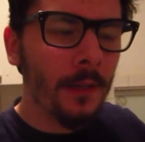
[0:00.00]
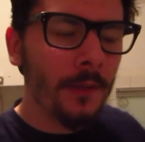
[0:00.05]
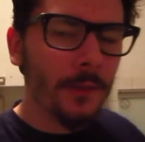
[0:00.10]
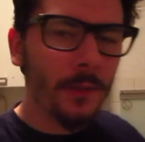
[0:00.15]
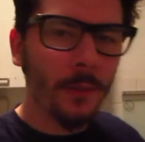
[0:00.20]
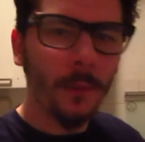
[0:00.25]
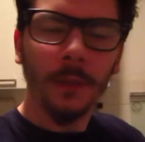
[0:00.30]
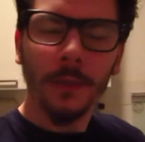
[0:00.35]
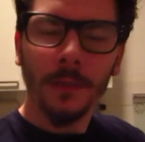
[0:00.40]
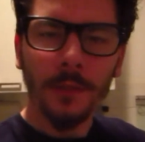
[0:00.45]

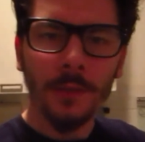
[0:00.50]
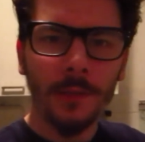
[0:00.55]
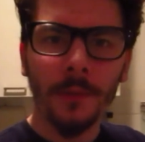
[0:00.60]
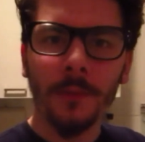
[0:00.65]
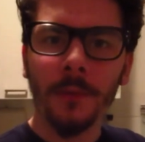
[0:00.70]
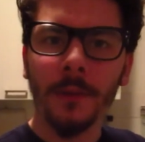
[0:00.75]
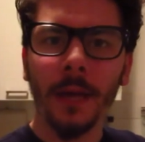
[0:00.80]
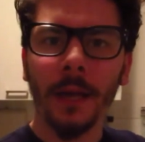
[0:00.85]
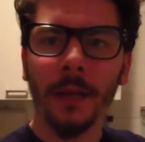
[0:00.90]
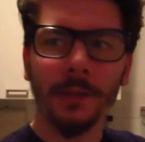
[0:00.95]
So what do
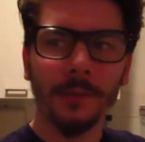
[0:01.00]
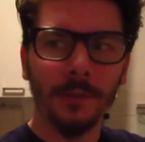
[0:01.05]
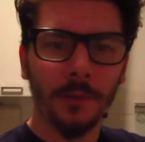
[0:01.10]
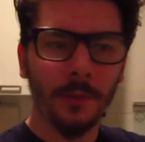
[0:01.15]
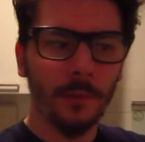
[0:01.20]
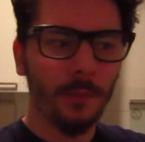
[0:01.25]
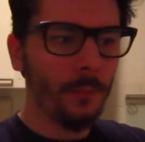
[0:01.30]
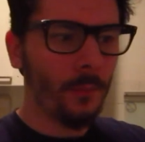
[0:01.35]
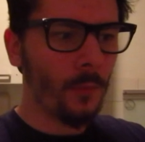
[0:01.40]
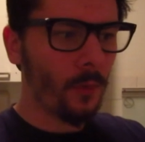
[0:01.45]
you guys
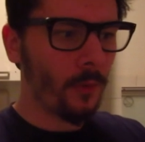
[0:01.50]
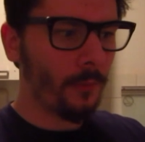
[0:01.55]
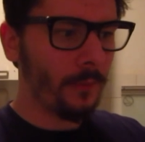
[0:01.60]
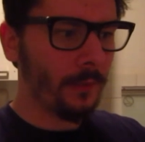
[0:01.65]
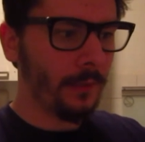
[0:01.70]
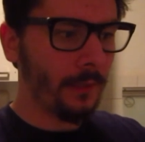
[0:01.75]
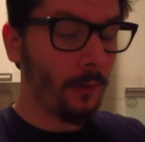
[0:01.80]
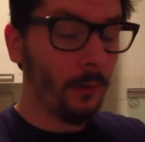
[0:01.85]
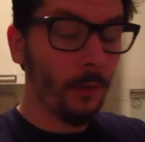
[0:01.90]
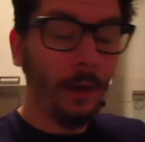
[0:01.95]
do
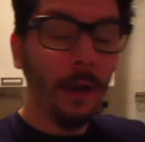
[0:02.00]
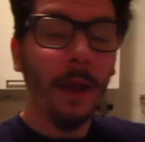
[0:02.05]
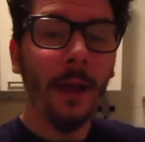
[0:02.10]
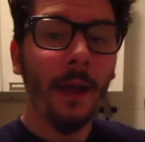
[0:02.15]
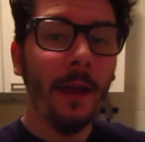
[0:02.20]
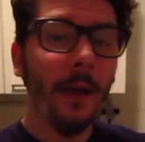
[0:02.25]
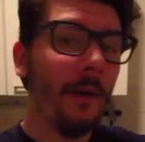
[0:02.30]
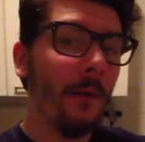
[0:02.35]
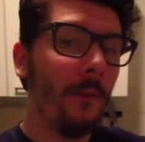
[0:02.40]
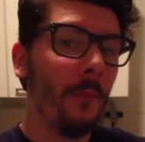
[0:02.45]
normally, or
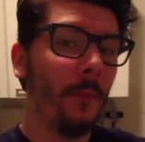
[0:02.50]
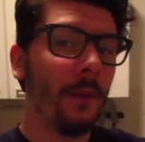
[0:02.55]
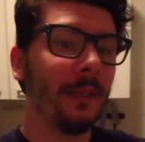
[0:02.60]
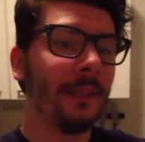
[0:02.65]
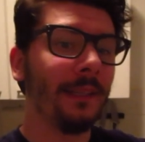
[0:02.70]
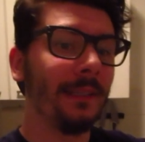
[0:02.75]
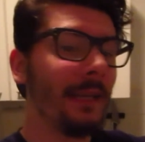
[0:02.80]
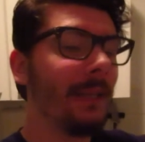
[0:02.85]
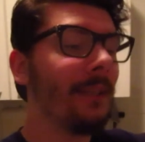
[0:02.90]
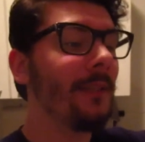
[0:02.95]

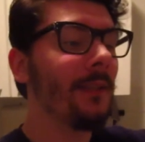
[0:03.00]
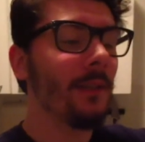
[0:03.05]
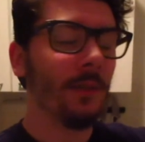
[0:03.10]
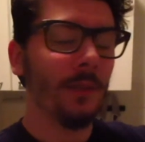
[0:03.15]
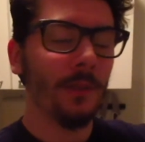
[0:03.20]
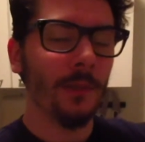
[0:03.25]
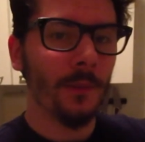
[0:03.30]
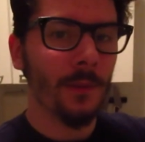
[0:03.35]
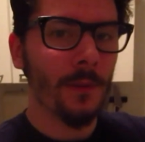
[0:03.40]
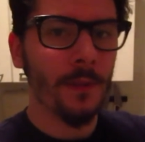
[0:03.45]
what did you
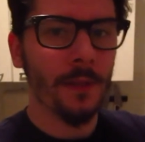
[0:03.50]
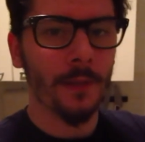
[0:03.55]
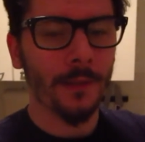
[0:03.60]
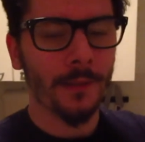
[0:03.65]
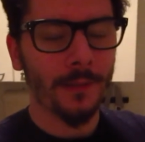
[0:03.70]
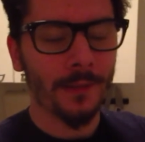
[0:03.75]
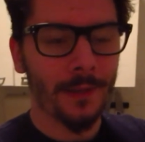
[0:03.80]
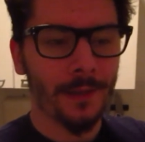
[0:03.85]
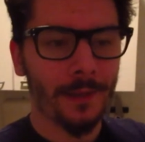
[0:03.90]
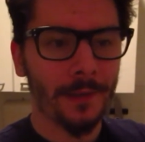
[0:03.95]
do in
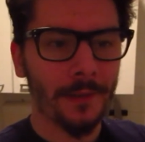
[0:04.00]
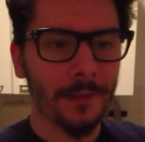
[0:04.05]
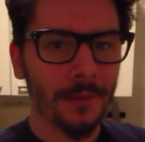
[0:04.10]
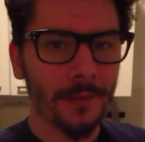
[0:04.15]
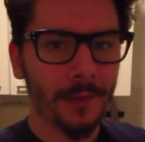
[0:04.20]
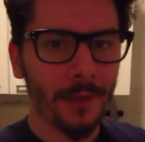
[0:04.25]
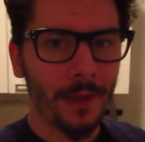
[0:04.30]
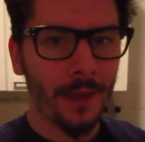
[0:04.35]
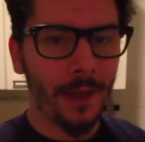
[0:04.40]
this case?